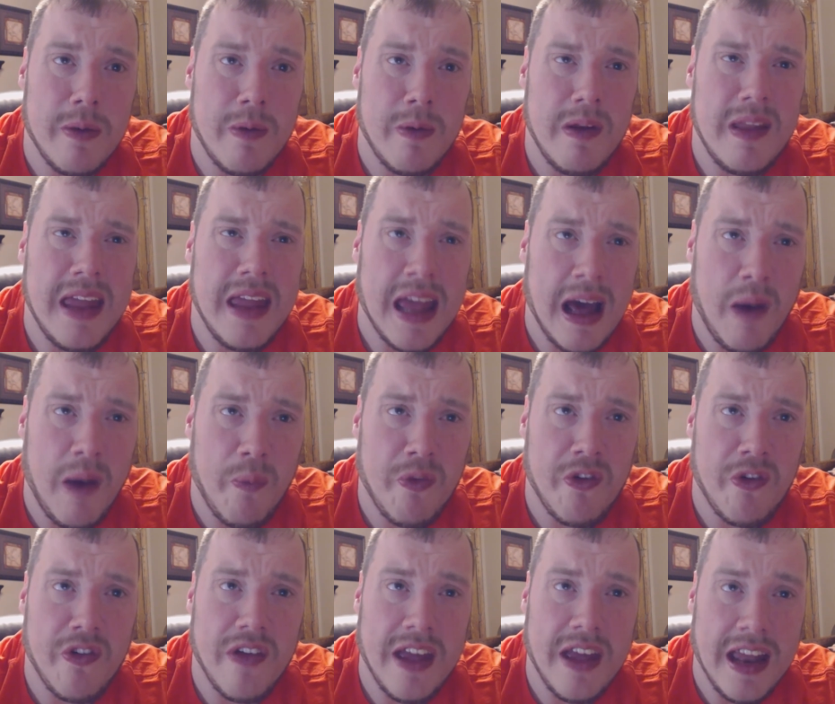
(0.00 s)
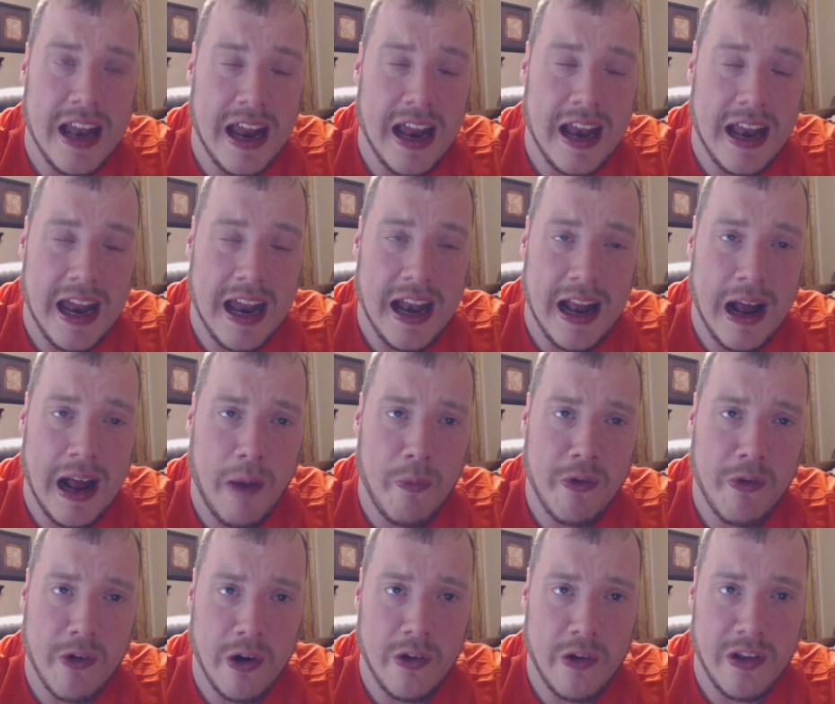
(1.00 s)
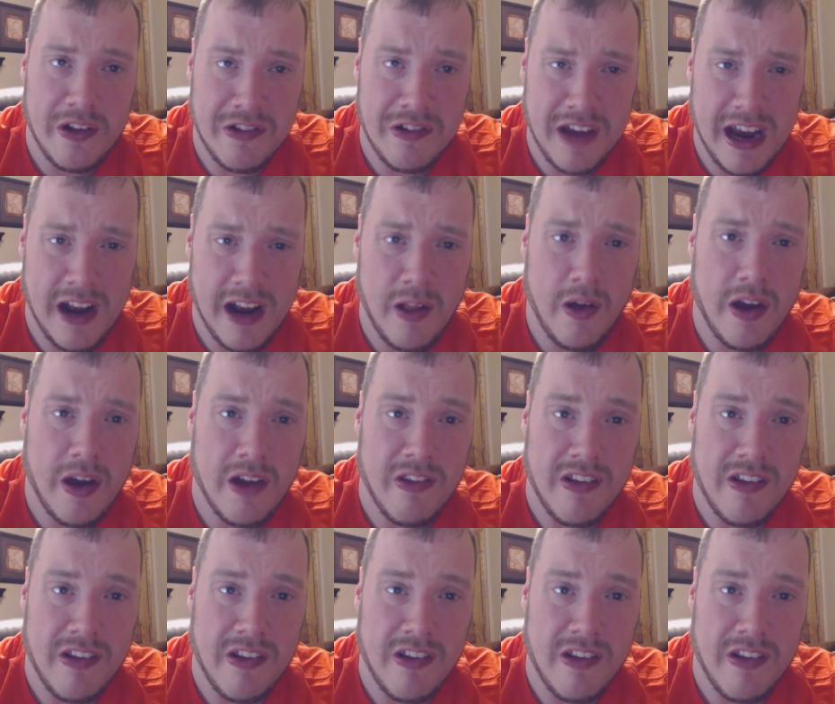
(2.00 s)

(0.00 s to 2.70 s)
It really helps it and helps grow the channel